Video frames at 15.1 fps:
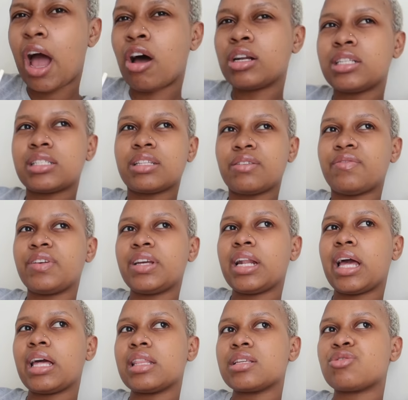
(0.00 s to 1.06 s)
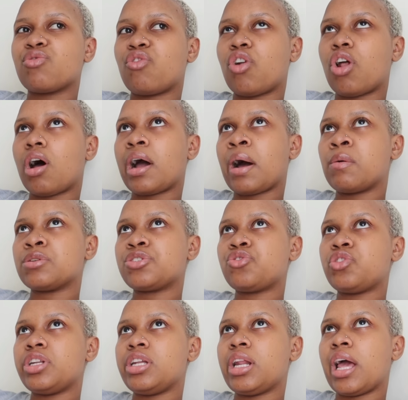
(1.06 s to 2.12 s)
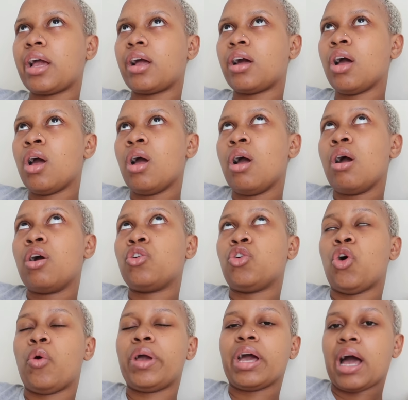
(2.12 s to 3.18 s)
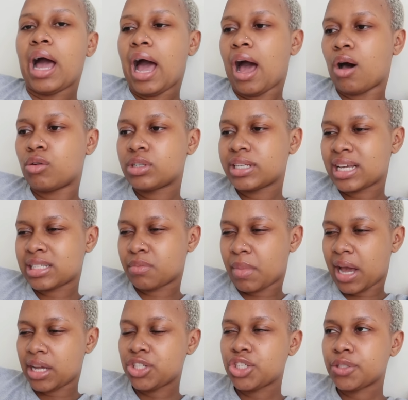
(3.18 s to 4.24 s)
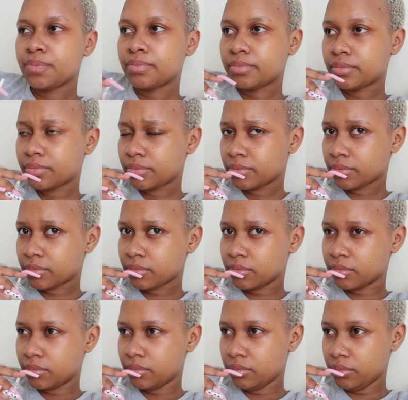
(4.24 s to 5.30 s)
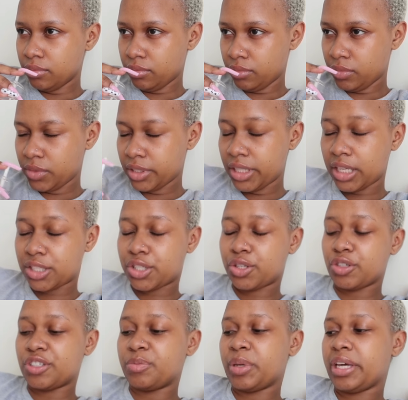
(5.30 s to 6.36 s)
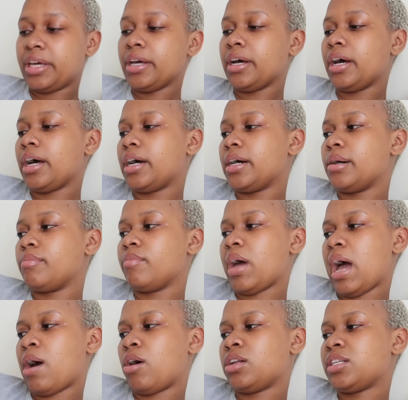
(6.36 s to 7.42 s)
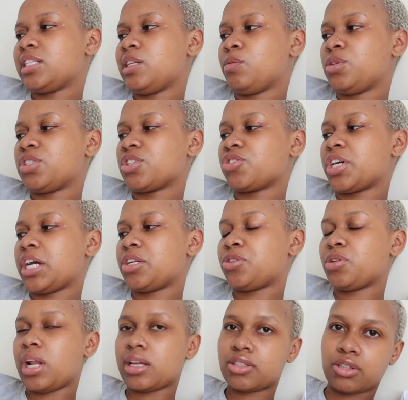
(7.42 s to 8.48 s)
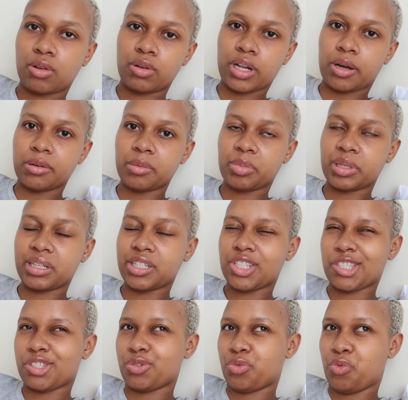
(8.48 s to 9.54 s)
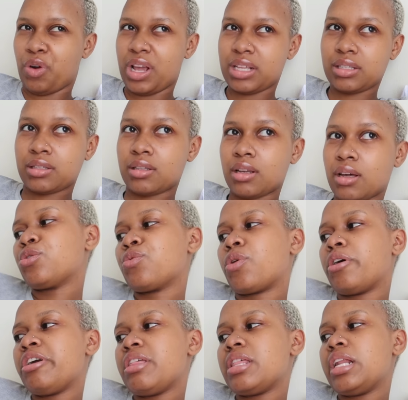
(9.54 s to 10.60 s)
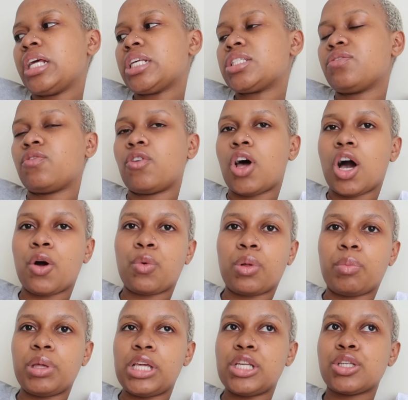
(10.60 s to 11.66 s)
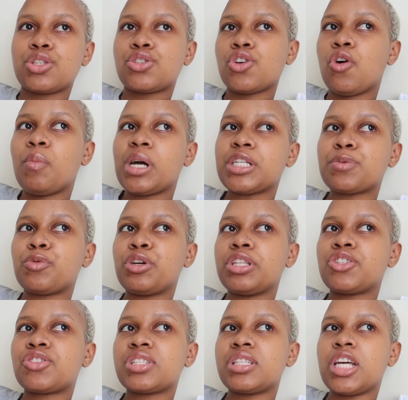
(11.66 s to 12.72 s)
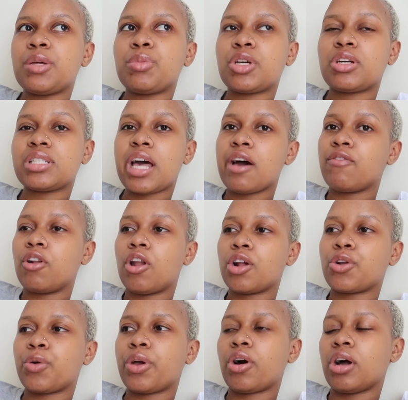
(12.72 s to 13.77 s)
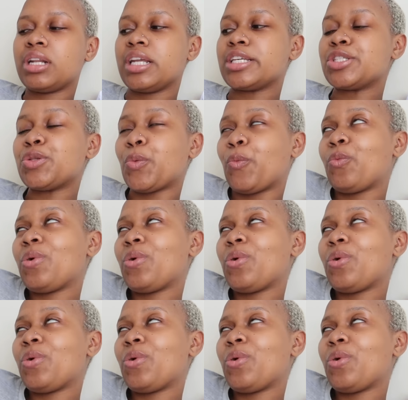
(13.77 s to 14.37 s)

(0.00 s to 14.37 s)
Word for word: i honestly feel like this vlog i wasn't really like going out as much excuse me um i honestly was just trying to like slow down a bit and just rest don't worry the next vlog will be so much more interesting because i have a lot going on next